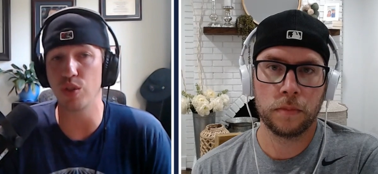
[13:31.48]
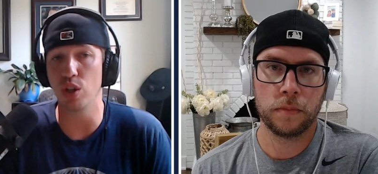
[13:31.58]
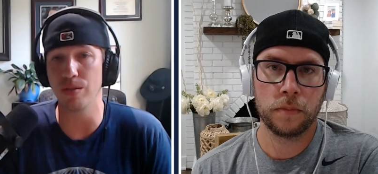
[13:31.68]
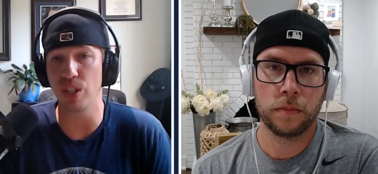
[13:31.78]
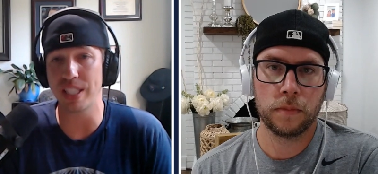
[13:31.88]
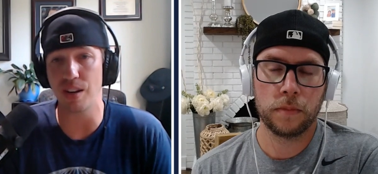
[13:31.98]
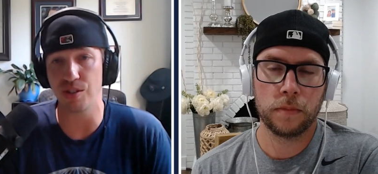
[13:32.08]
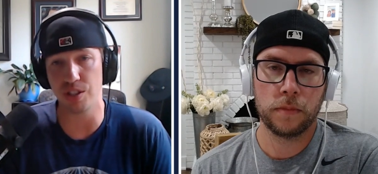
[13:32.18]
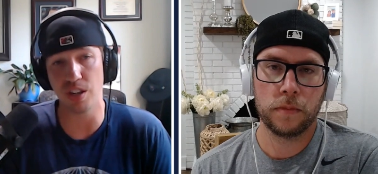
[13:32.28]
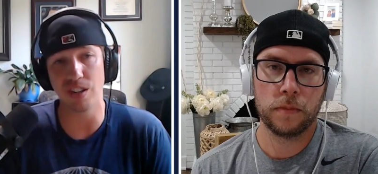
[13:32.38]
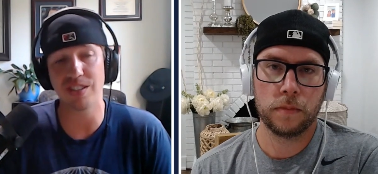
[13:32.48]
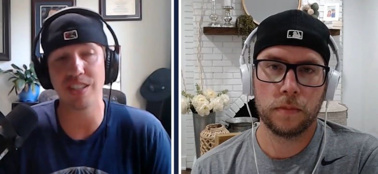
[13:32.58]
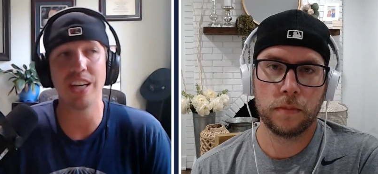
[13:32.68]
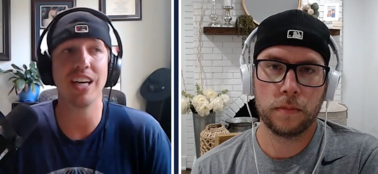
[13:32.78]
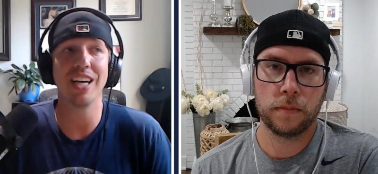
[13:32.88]
Speaker 1: rush for over 1,000
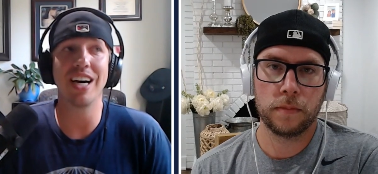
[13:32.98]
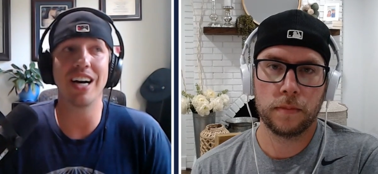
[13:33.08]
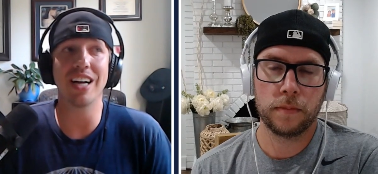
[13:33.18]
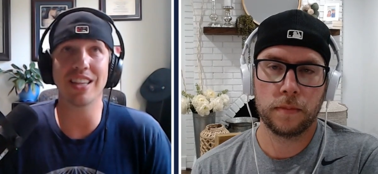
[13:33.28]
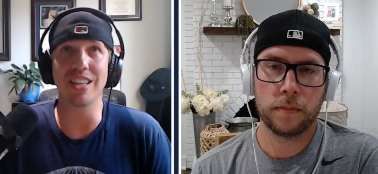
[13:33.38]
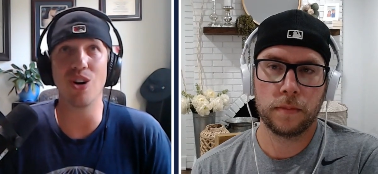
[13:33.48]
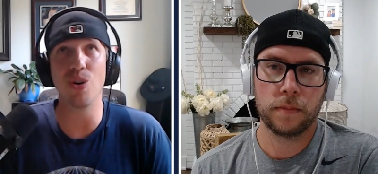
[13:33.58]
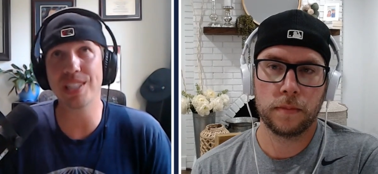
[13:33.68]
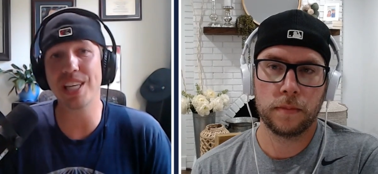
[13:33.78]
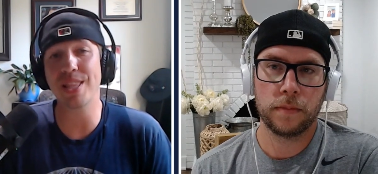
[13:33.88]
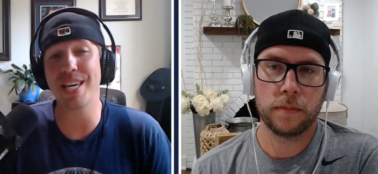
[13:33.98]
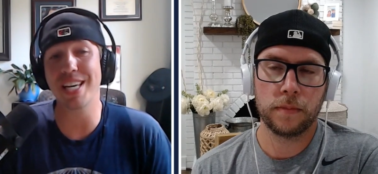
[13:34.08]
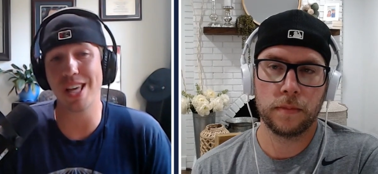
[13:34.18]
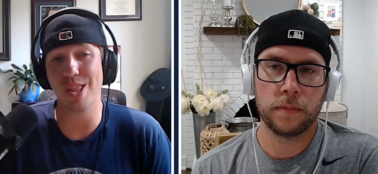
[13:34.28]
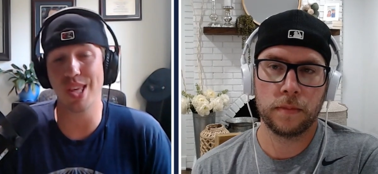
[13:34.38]
yards. The only
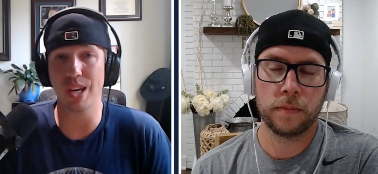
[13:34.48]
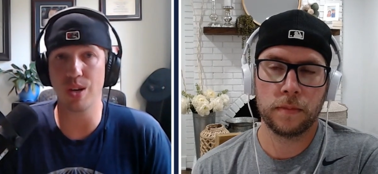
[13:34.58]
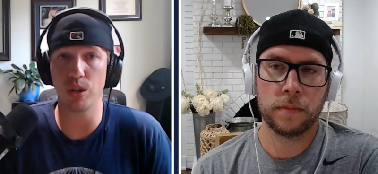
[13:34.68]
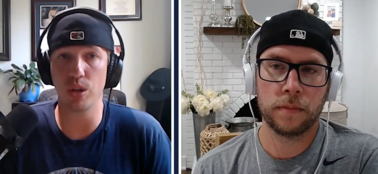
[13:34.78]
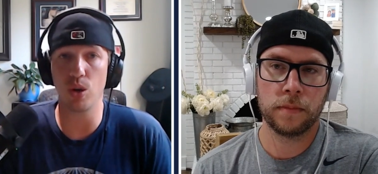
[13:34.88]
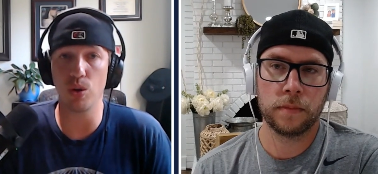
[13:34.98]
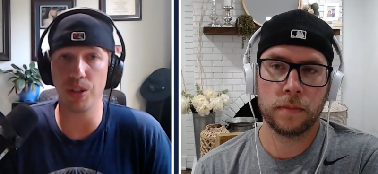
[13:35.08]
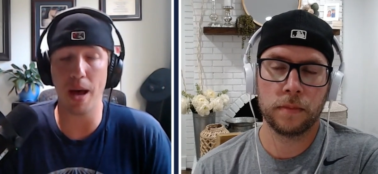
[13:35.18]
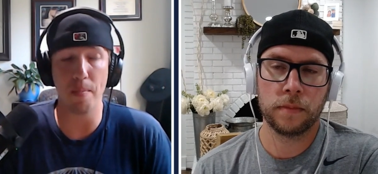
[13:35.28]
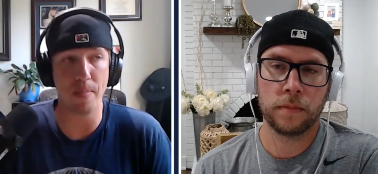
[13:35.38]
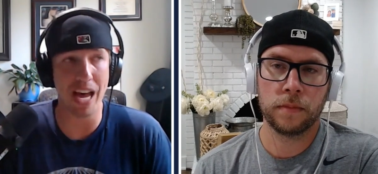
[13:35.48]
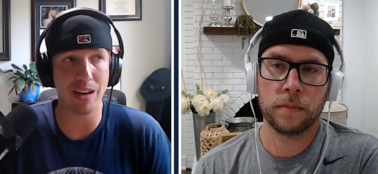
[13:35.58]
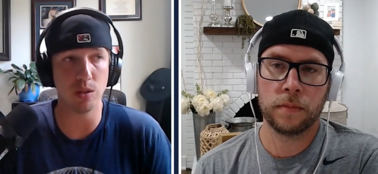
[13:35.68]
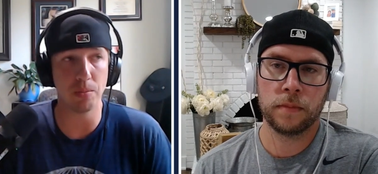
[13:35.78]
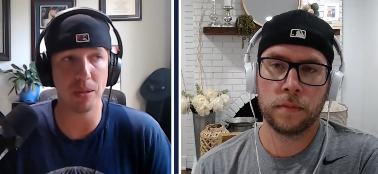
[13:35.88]
thing I think would hold that
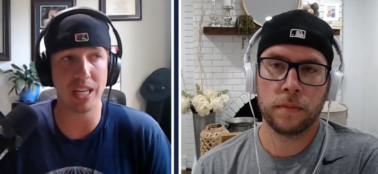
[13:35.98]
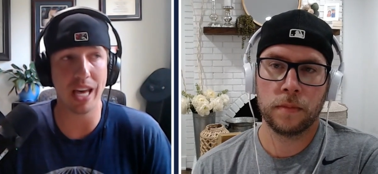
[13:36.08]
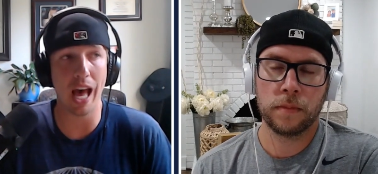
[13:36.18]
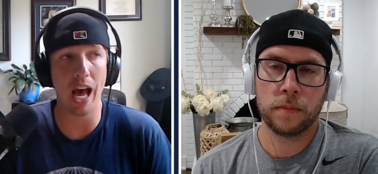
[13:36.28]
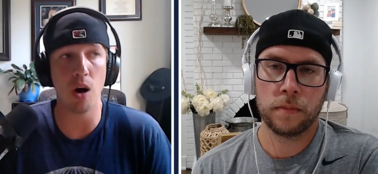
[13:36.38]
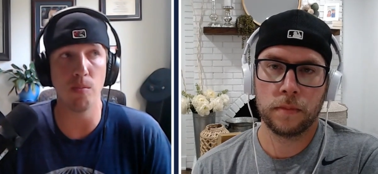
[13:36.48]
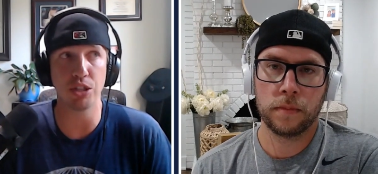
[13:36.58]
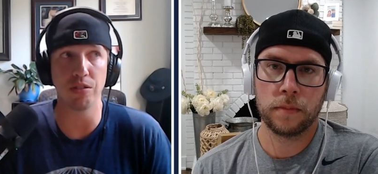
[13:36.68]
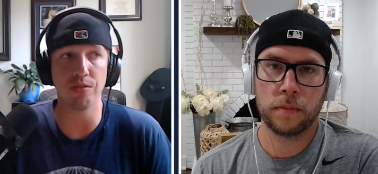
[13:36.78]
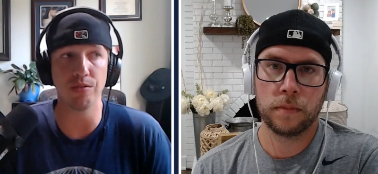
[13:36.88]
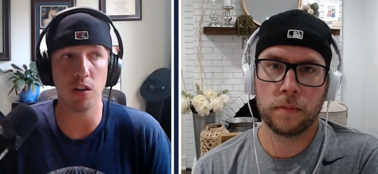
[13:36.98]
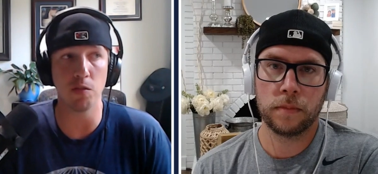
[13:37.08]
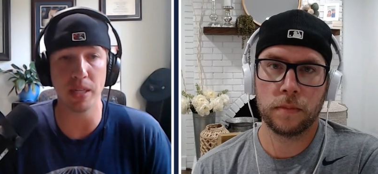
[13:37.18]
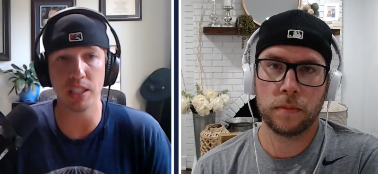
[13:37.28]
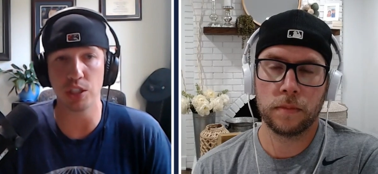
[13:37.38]
back would be how much
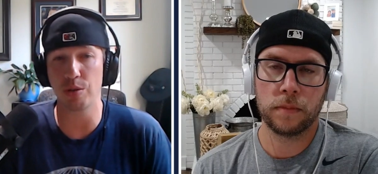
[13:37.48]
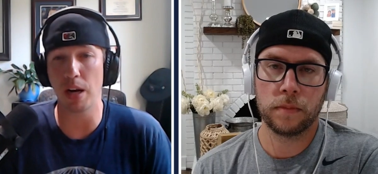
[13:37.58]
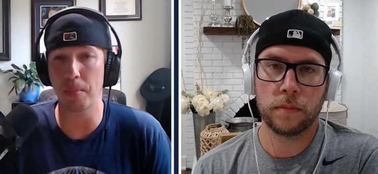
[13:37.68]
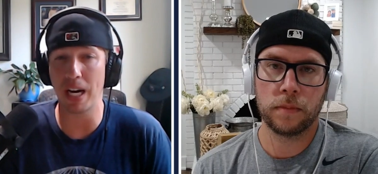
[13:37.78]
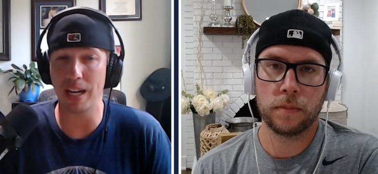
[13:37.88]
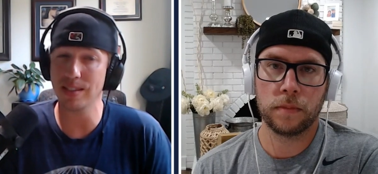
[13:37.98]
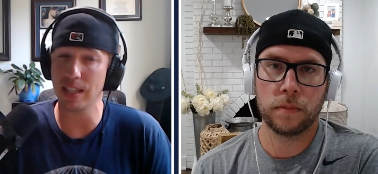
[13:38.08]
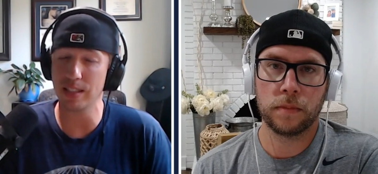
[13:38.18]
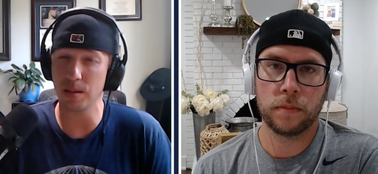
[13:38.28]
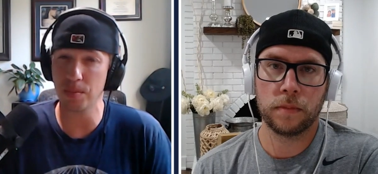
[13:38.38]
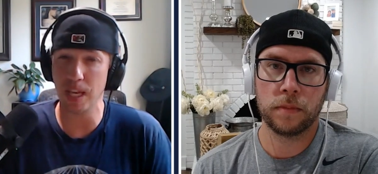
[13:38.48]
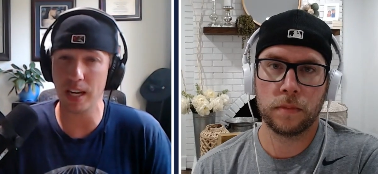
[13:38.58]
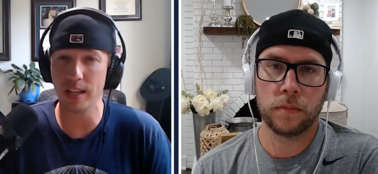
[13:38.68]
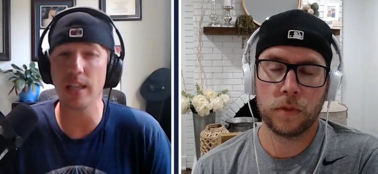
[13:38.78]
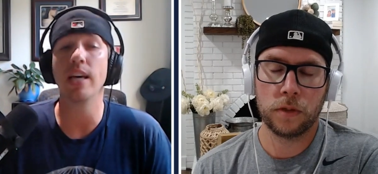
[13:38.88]
involvement Trey Potts ends up
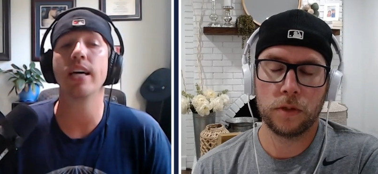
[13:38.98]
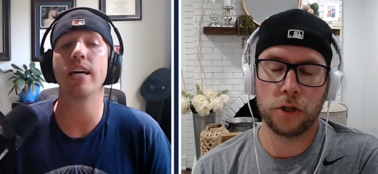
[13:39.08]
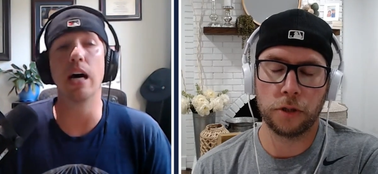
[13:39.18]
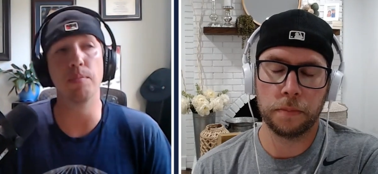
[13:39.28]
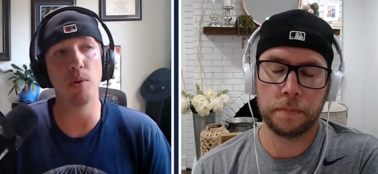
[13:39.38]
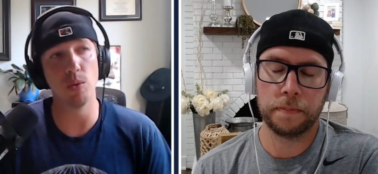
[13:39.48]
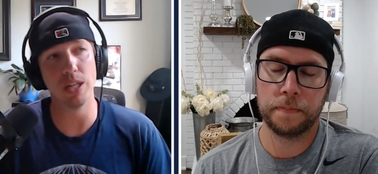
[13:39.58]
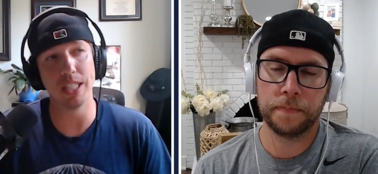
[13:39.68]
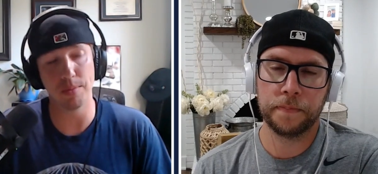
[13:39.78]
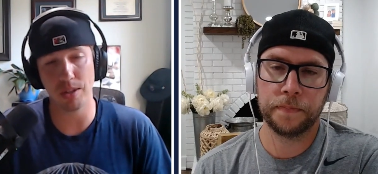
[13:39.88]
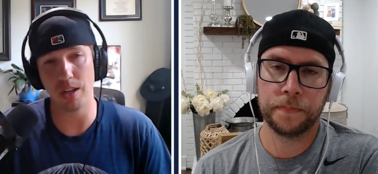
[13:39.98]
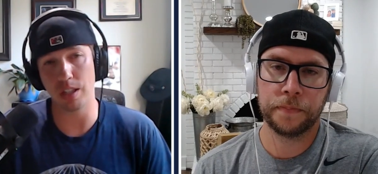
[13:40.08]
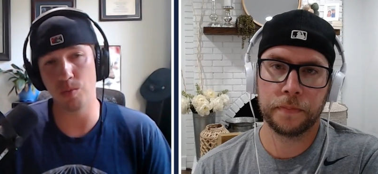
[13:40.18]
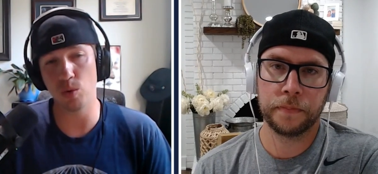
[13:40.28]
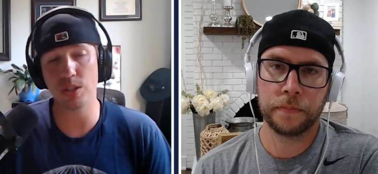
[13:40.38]
getting. Sure. Uh, but we'll end up
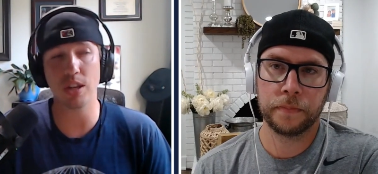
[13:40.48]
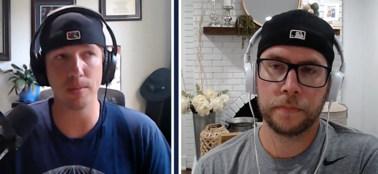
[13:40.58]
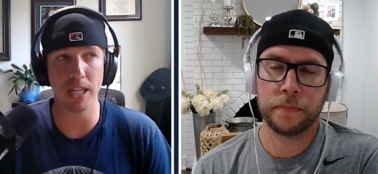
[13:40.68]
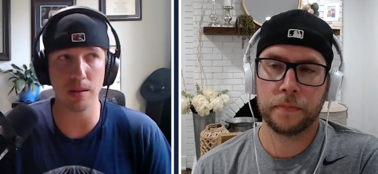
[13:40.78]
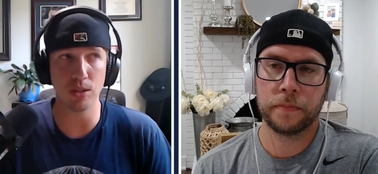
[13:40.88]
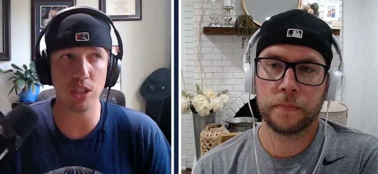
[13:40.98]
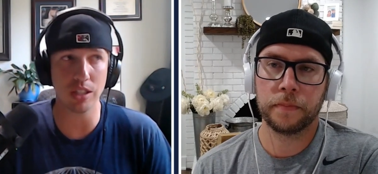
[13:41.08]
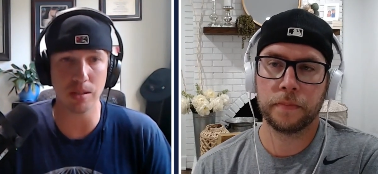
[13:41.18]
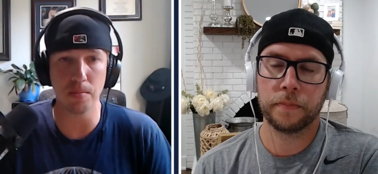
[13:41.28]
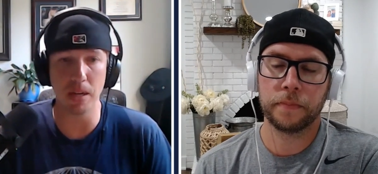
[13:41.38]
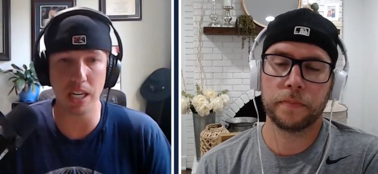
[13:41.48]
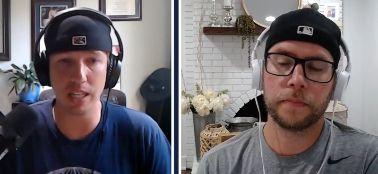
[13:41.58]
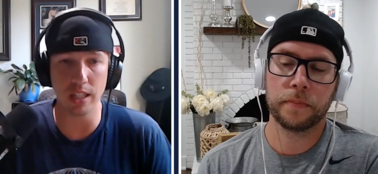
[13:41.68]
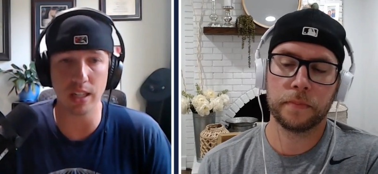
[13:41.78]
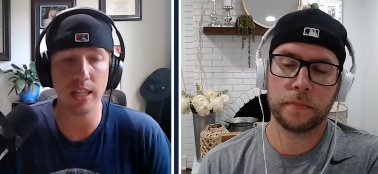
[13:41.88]
talking. We'll talk about him in just a
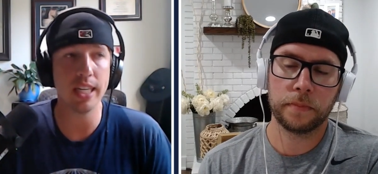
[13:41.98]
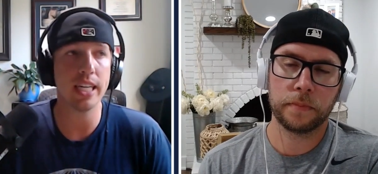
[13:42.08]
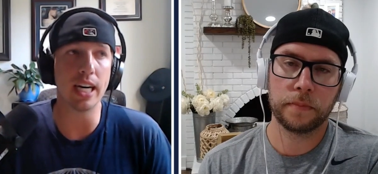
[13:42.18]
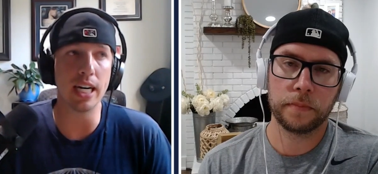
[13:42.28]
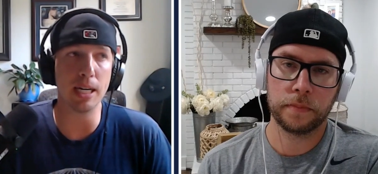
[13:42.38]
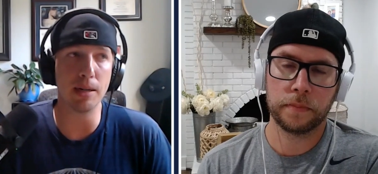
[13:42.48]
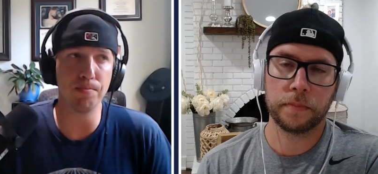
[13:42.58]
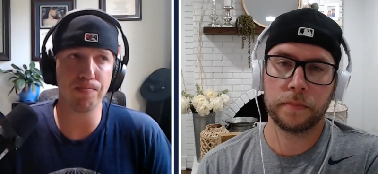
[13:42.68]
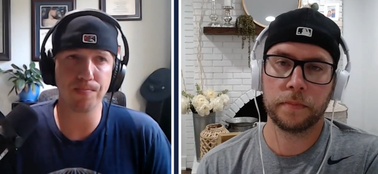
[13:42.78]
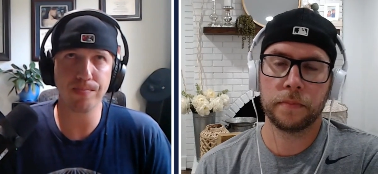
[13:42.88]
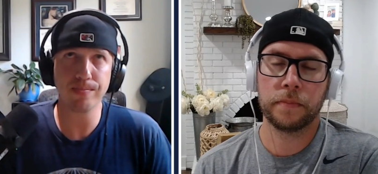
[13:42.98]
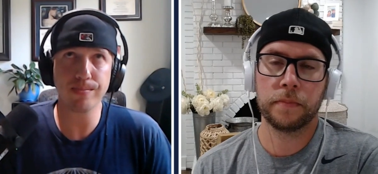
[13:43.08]
minute here. Um,